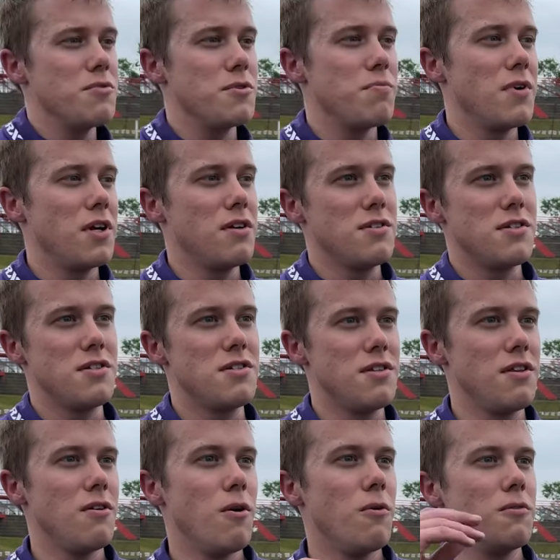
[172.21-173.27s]
was pretty
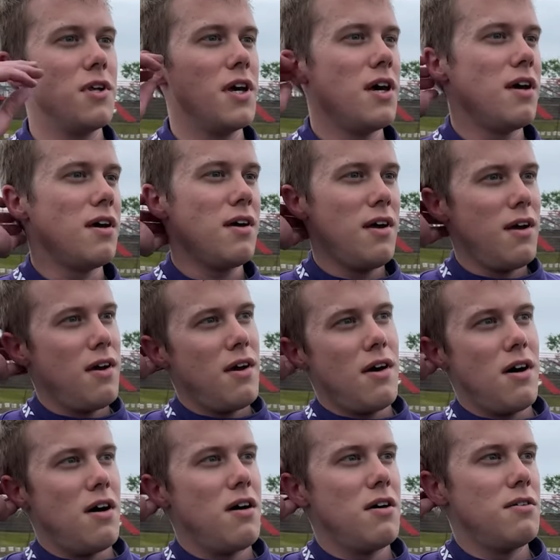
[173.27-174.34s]
consistent the whole day.
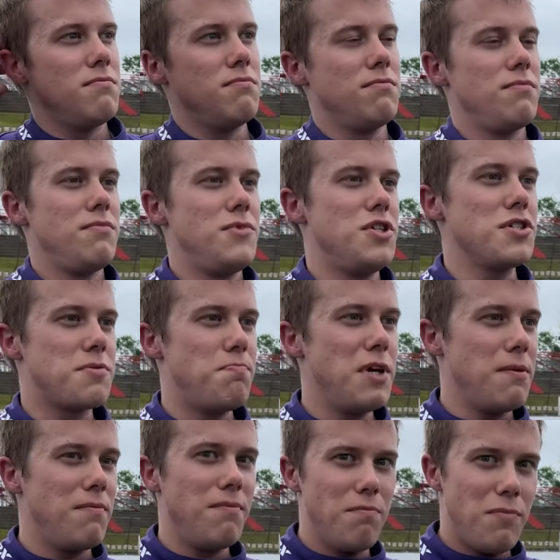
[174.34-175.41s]
We
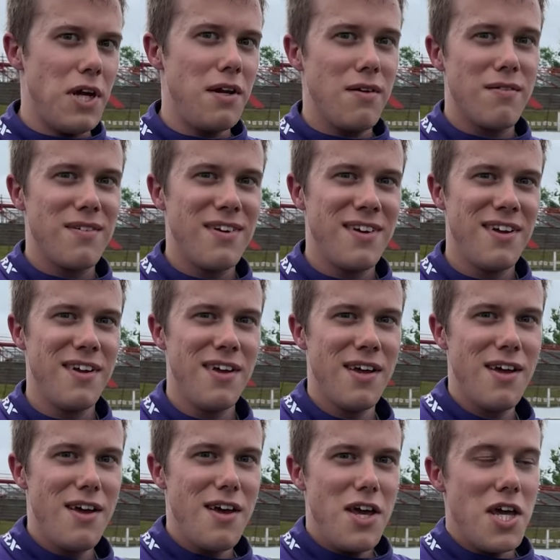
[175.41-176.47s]
gotta work on our
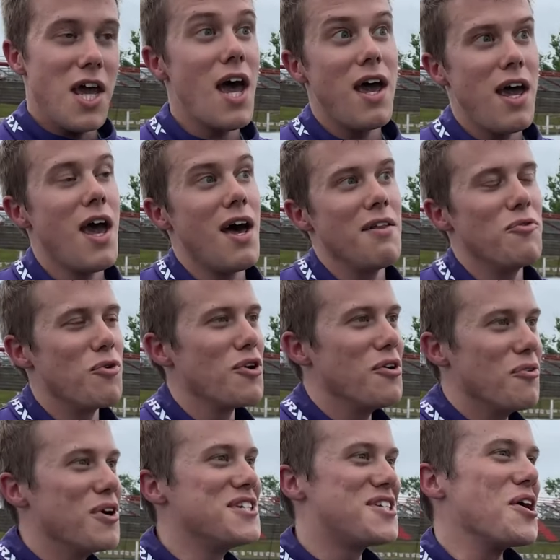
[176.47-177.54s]
restarts. Yeah. The
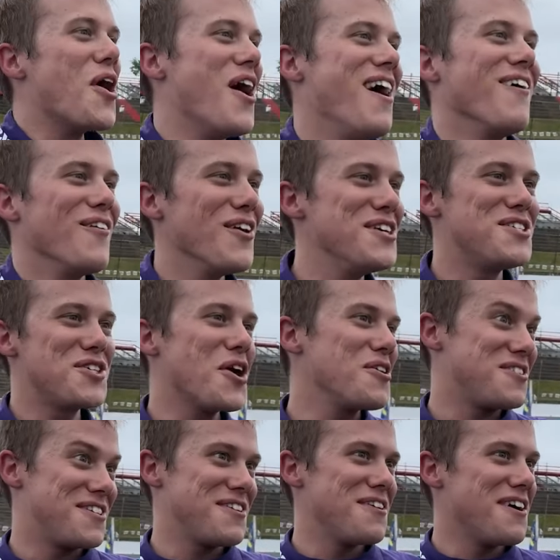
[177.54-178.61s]

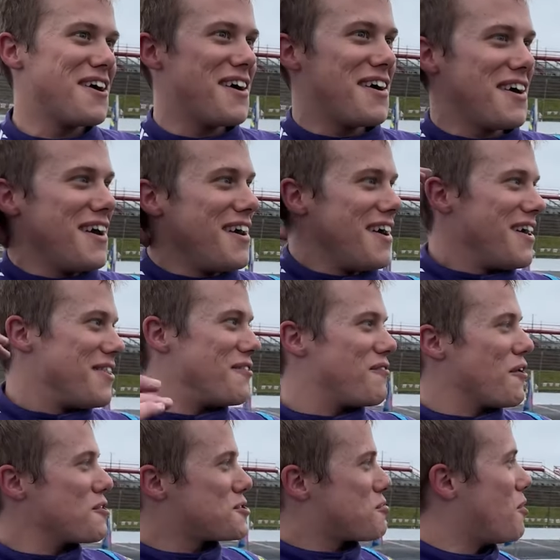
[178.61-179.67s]
restarts are the
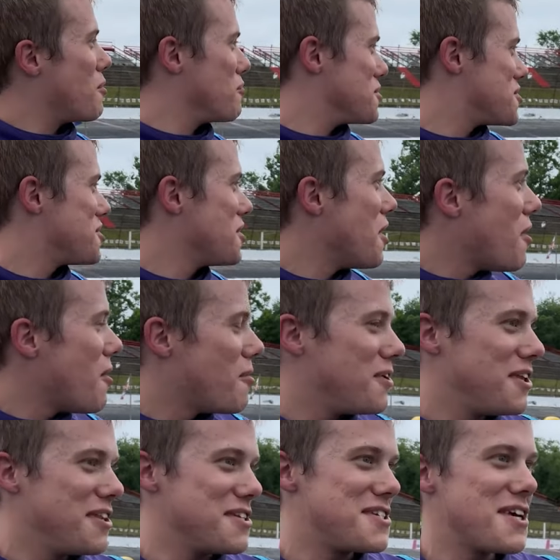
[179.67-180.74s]
first one was slow, and
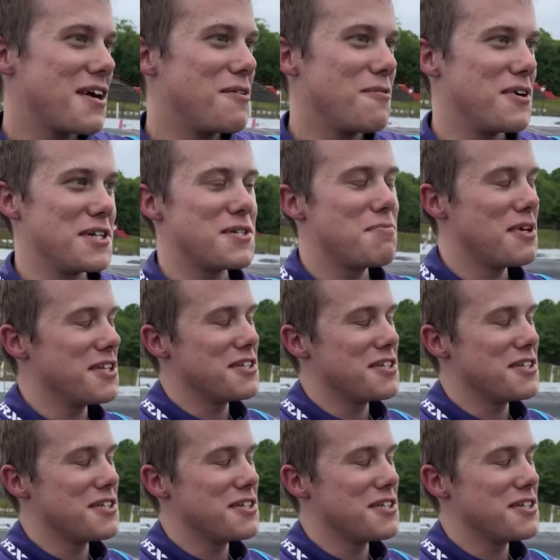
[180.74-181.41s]
then the second one I spun the